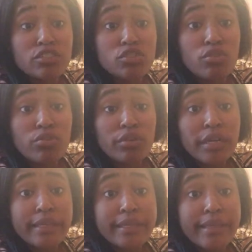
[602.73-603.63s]
the
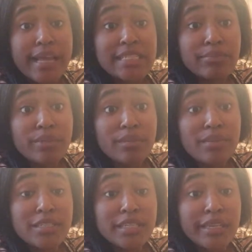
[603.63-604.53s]
story and that's pretty
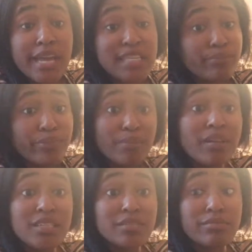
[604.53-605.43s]
much it and that's pretty
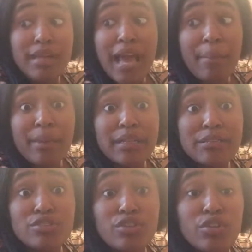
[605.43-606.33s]
much what
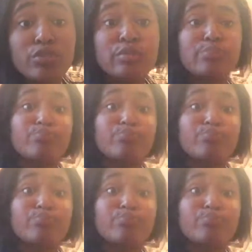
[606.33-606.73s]
happened so